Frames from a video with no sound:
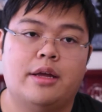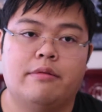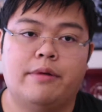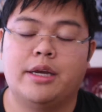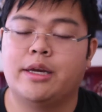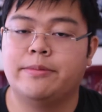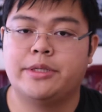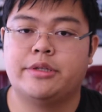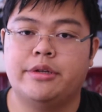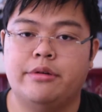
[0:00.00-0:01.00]
When it
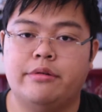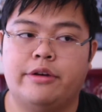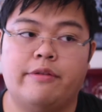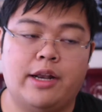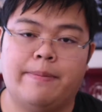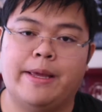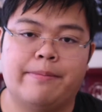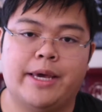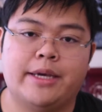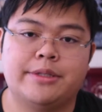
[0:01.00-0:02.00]
comes to developing a
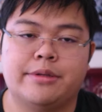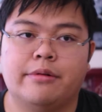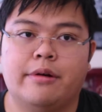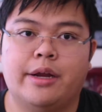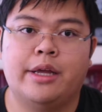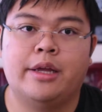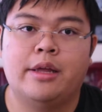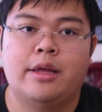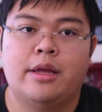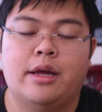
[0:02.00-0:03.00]
backstory,
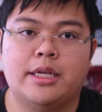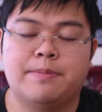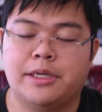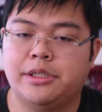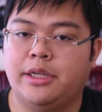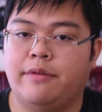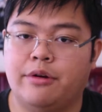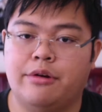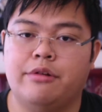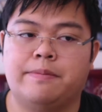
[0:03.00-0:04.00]
especially if
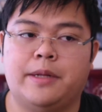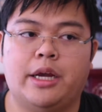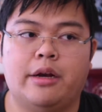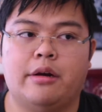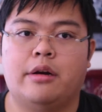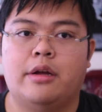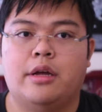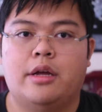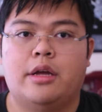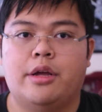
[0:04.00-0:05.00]
you're a new player,
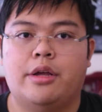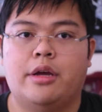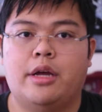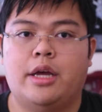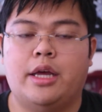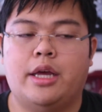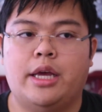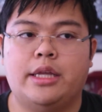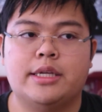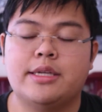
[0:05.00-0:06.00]

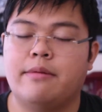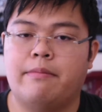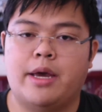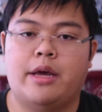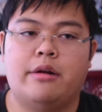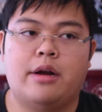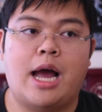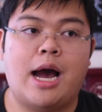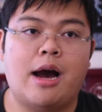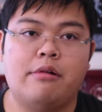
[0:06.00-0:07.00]
it doesn't matter
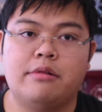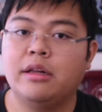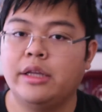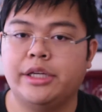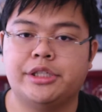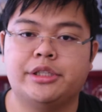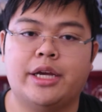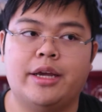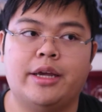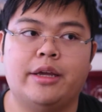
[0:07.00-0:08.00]
how
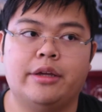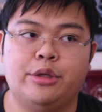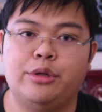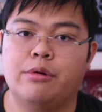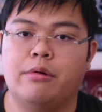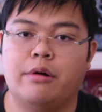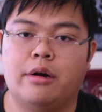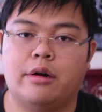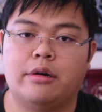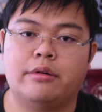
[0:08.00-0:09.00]
cliche
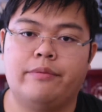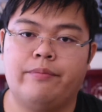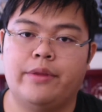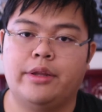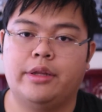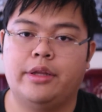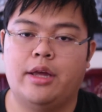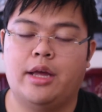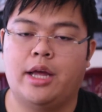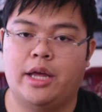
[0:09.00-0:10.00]
your
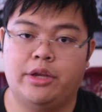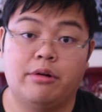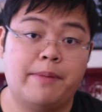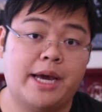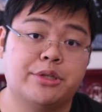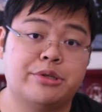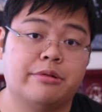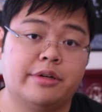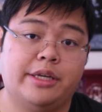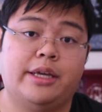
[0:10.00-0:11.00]

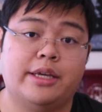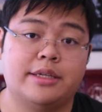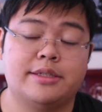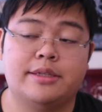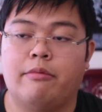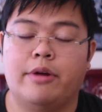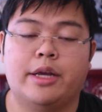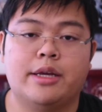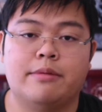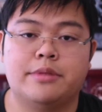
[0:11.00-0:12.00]
backstory is. When
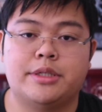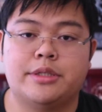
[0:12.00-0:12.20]
it comes